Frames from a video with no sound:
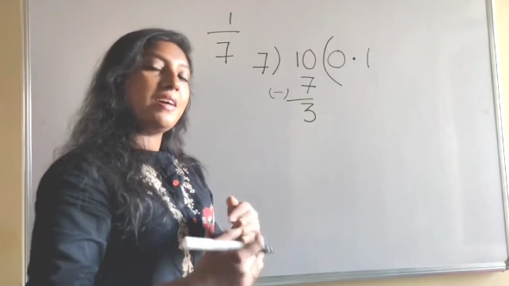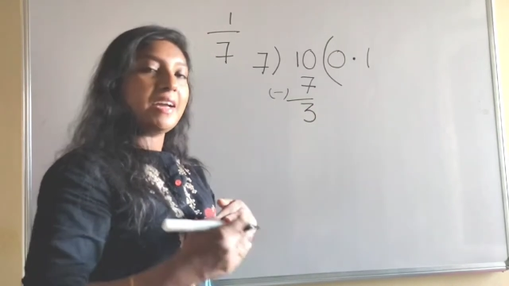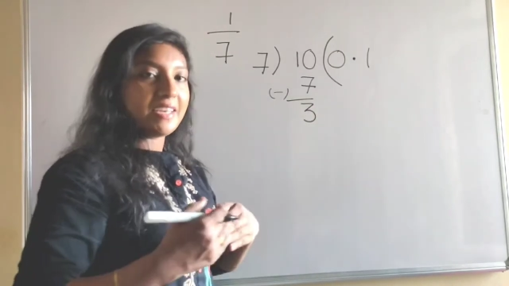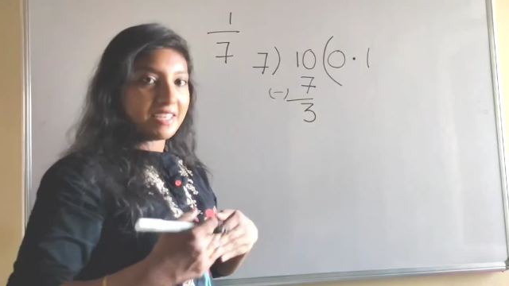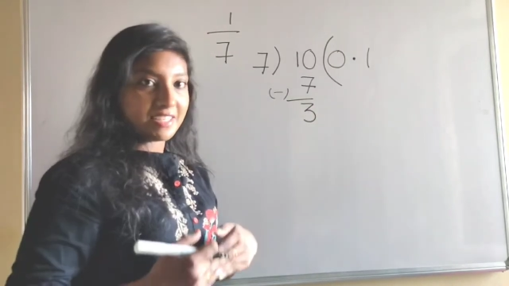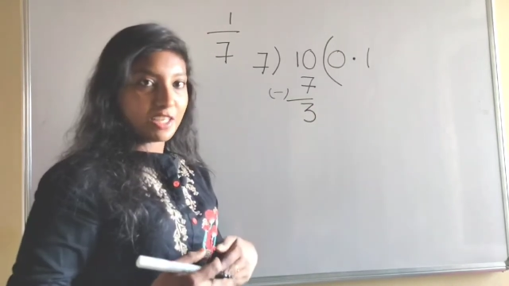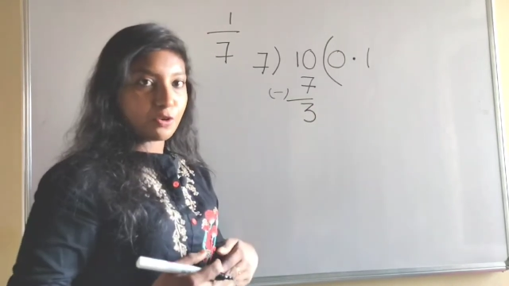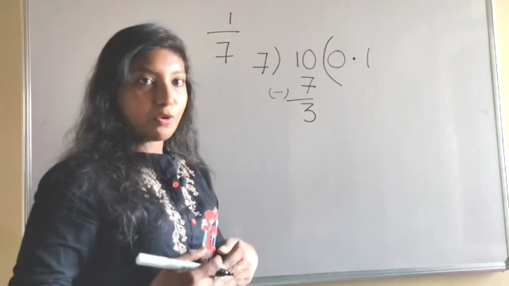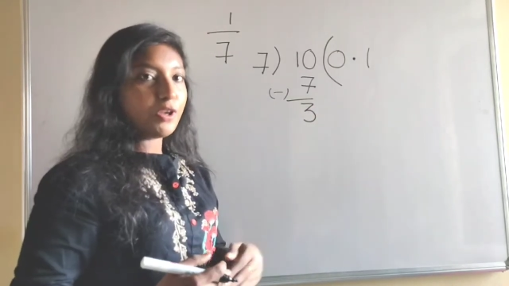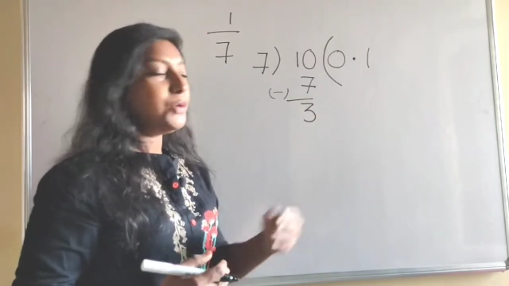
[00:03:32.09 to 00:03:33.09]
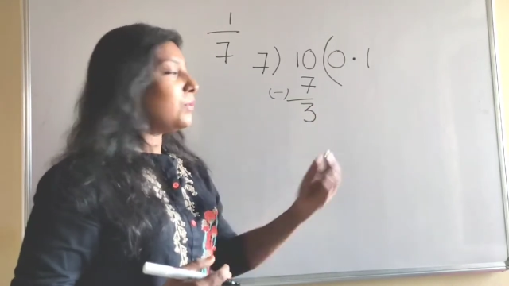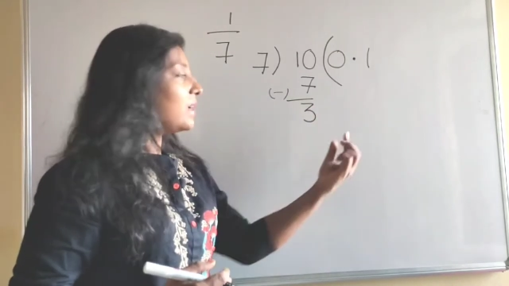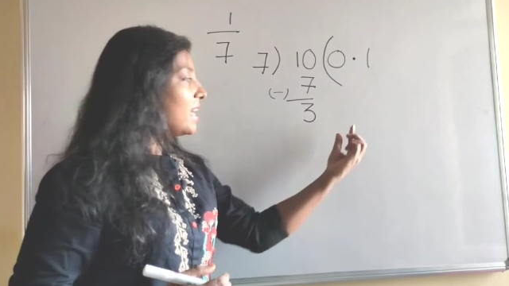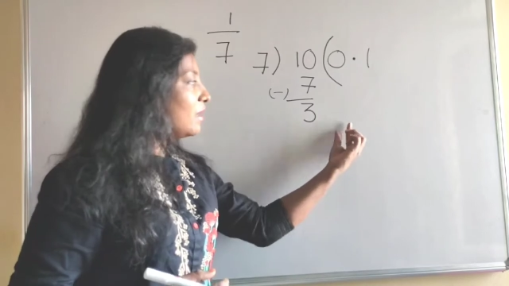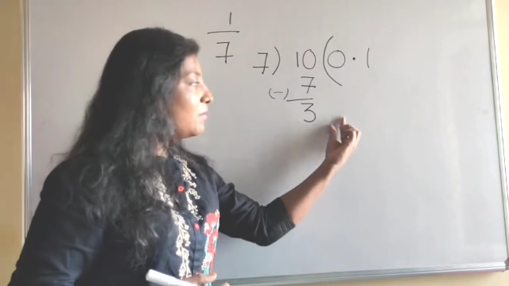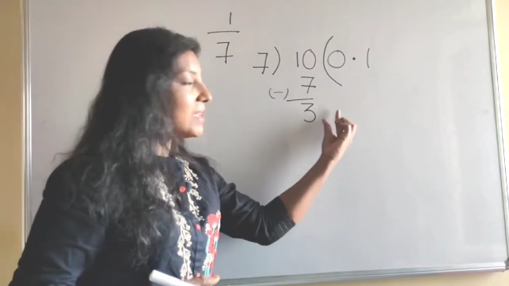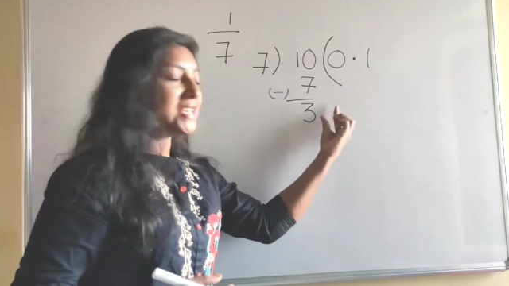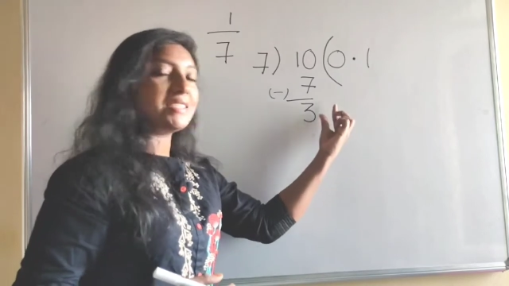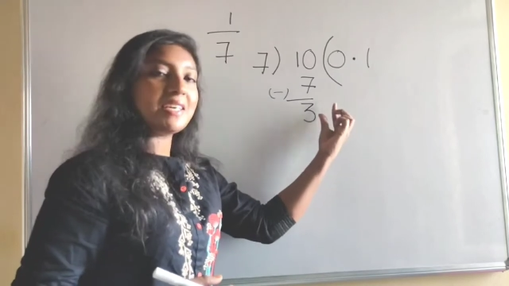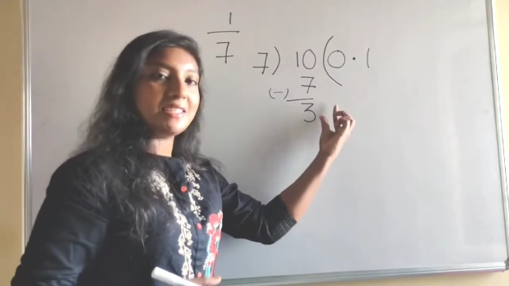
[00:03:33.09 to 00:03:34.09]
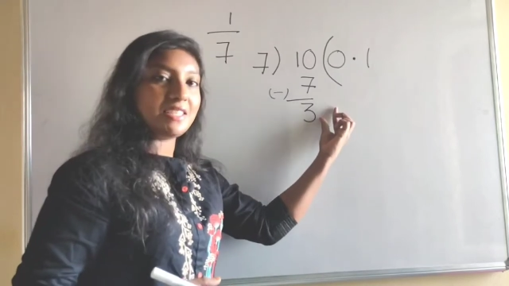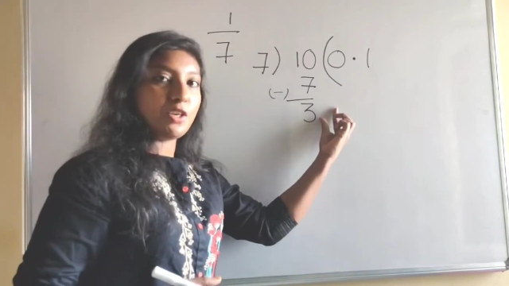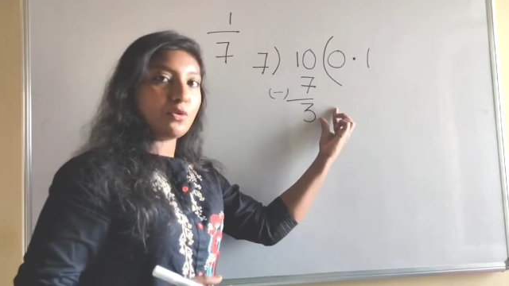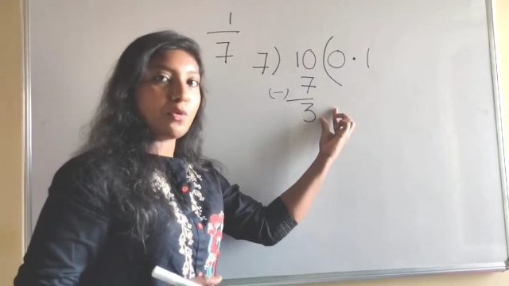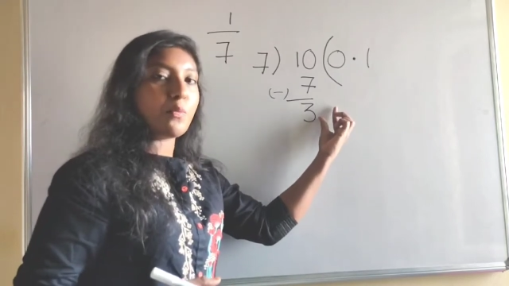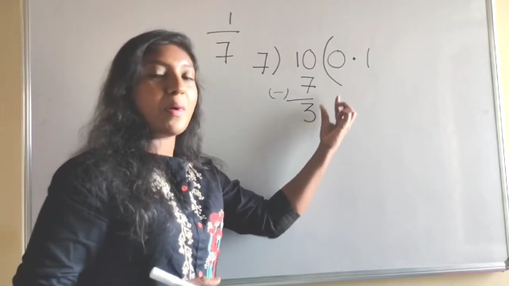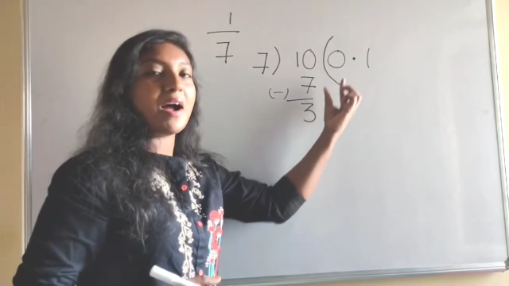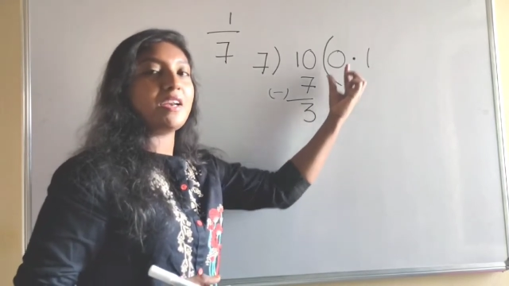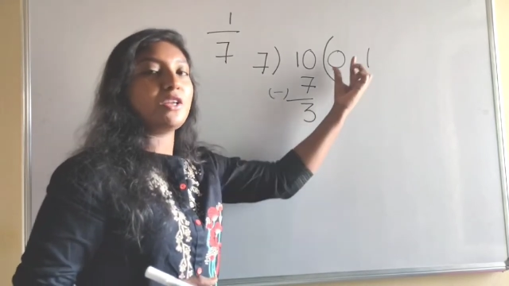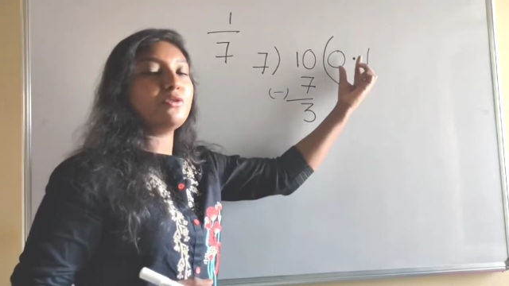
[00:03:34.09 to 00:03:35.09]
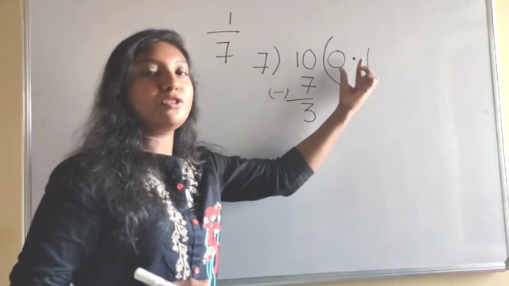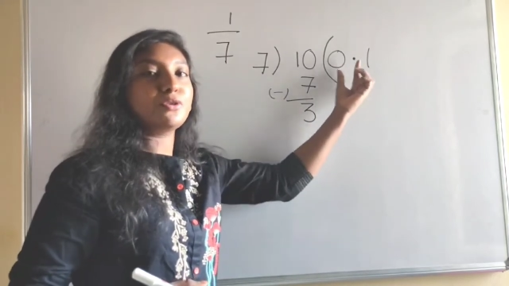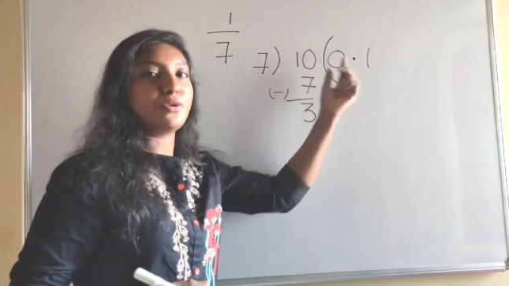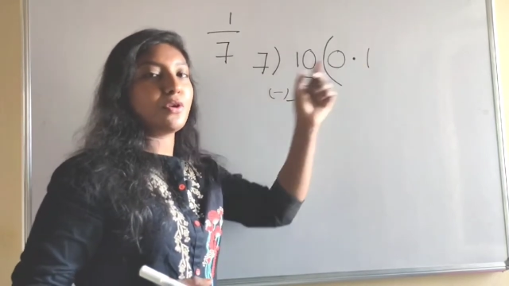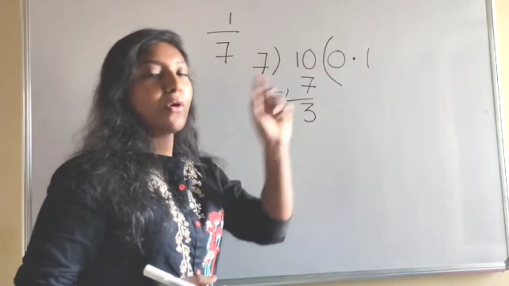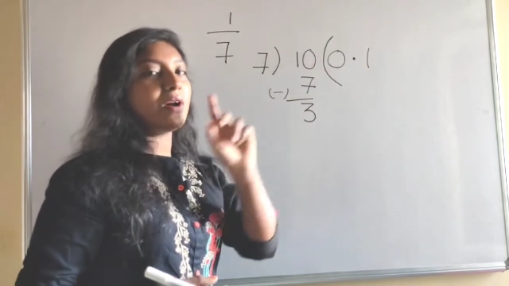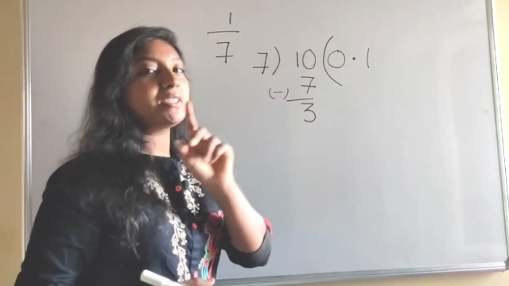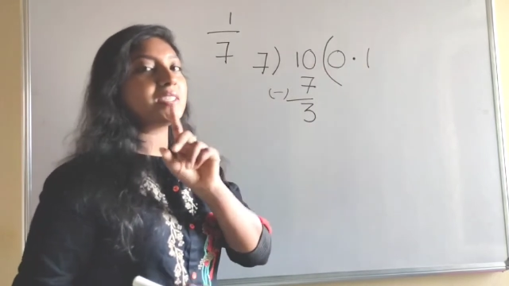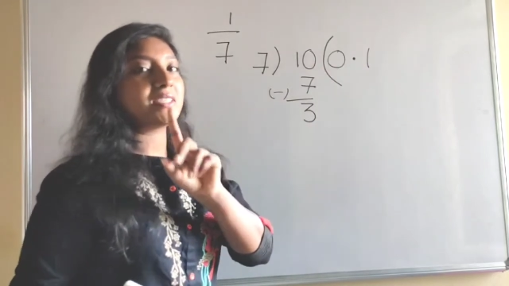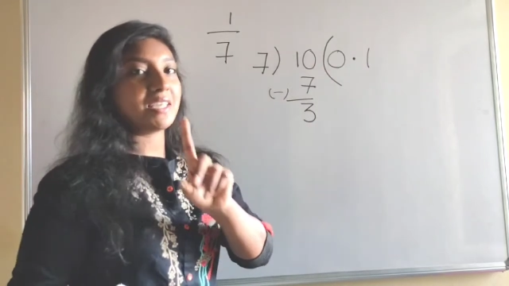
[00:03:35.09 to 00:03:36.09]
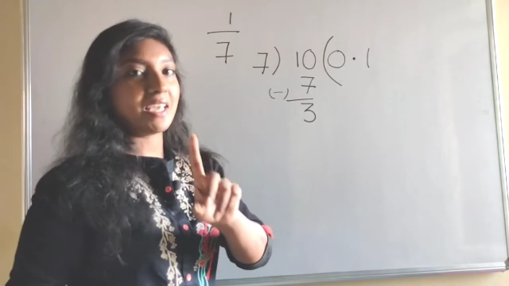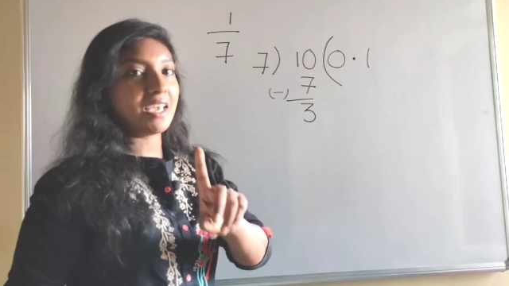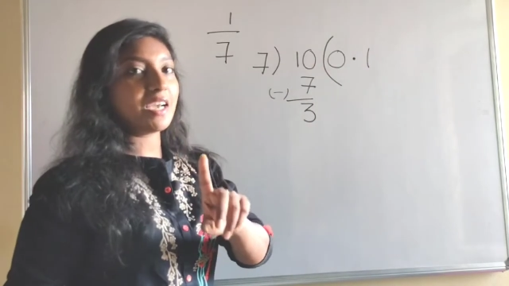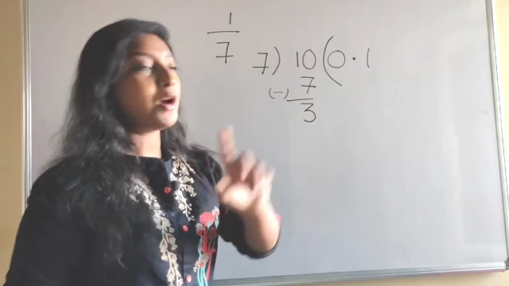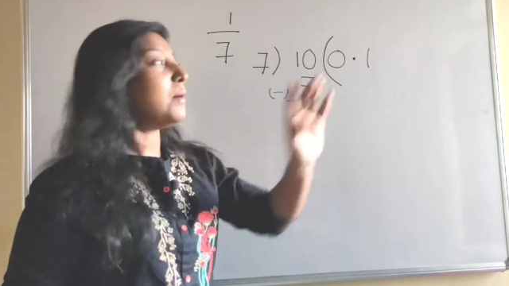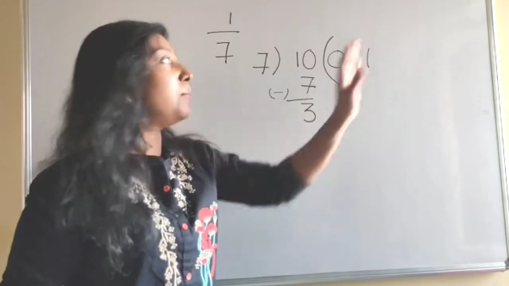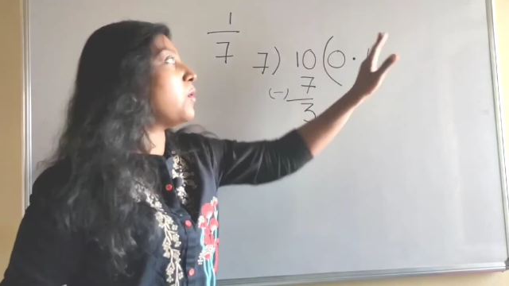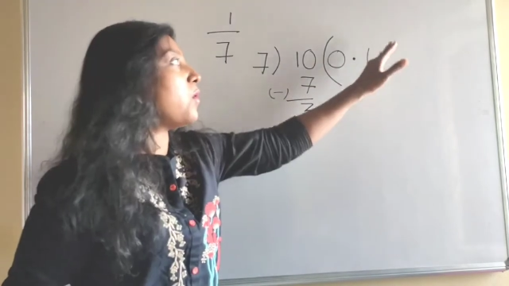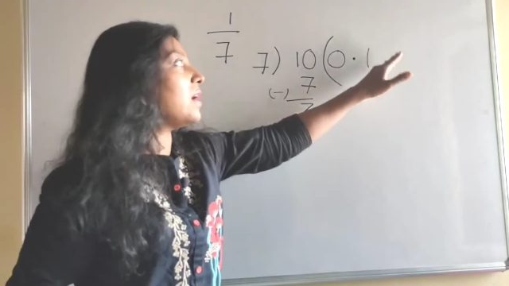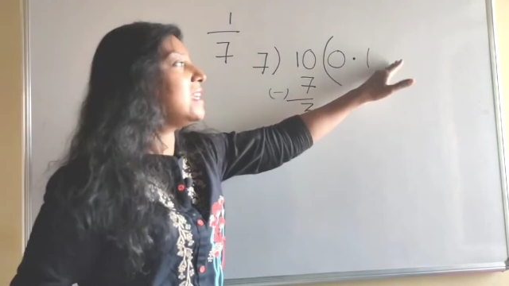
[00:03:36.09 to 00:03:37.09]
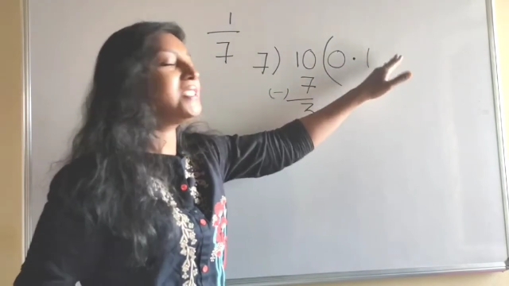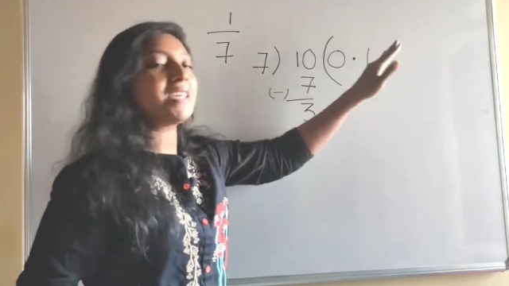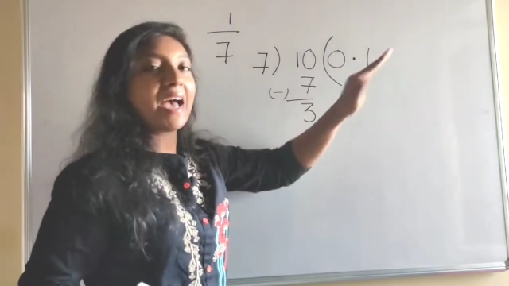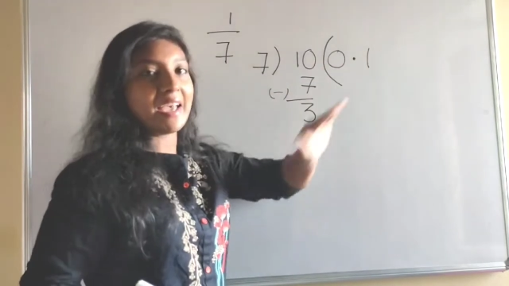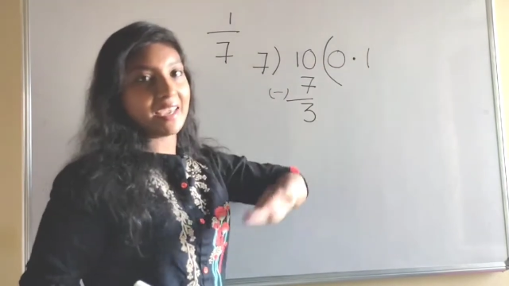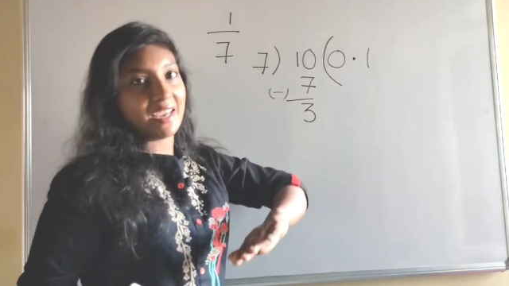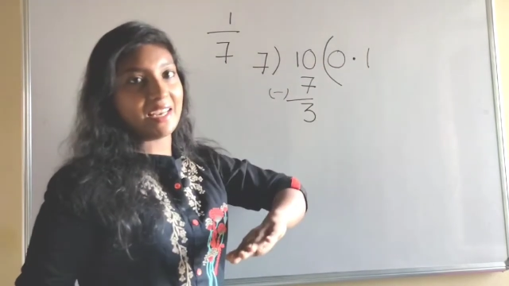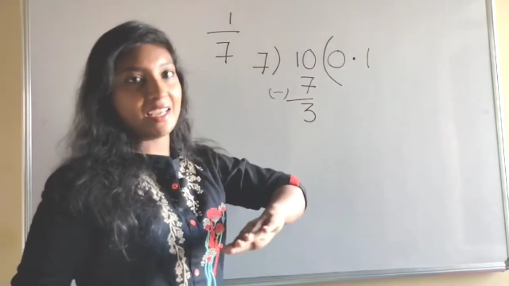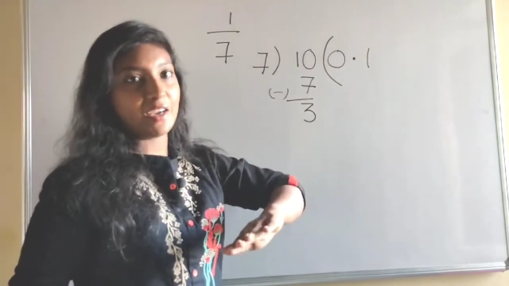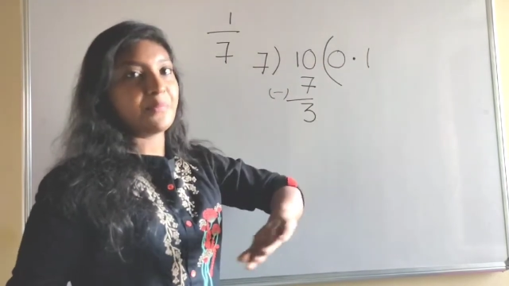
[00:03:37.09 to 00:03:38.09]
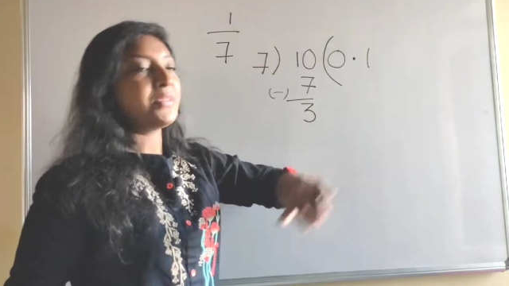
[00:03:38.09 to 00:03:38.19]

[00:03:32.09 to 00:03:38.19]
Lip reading: at 0, you can place a 0, but you should not take a point again here.